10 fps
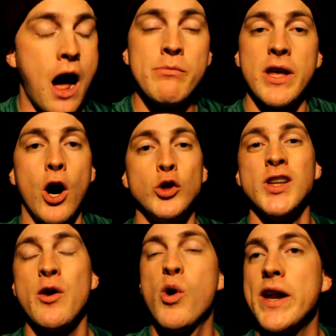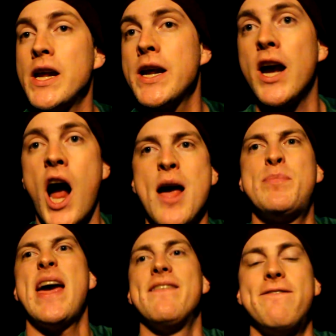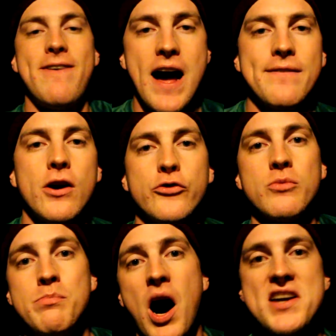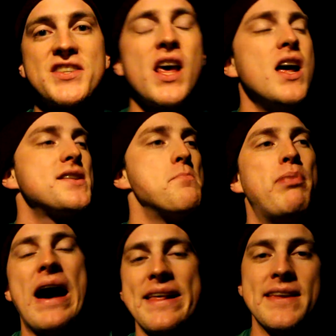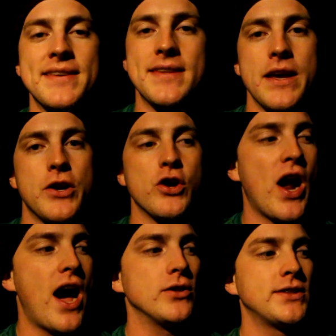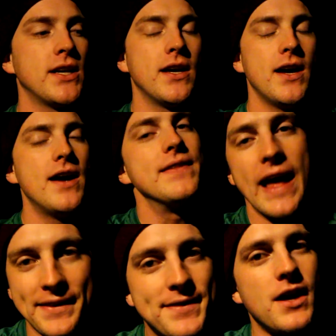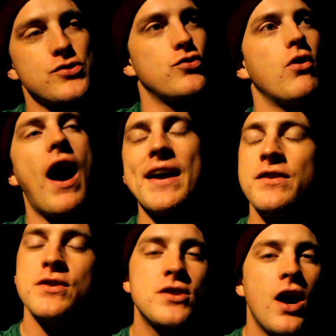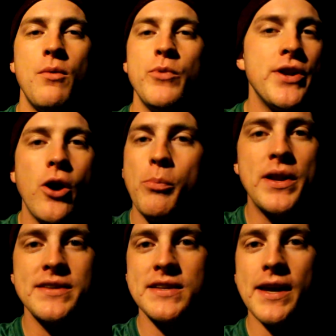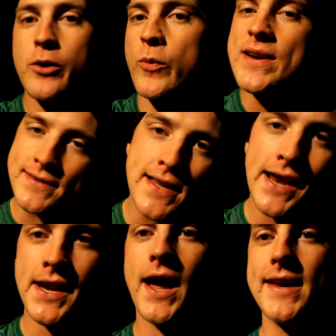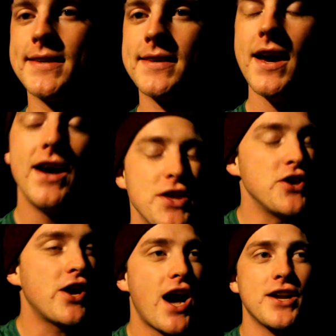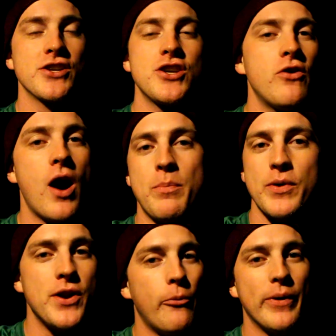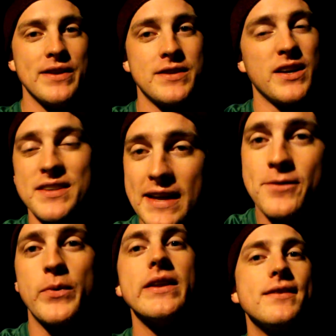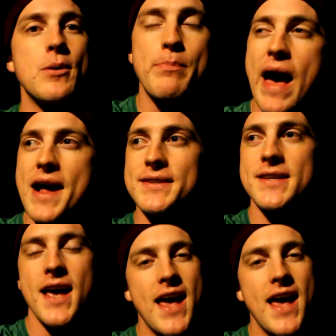I'm the only one in here. I paid 500 bucks to buy this theater out. That's not true. I just come when nobody's here. Wednesday nights, you gotta show up when nobody's here because that's when it's the best.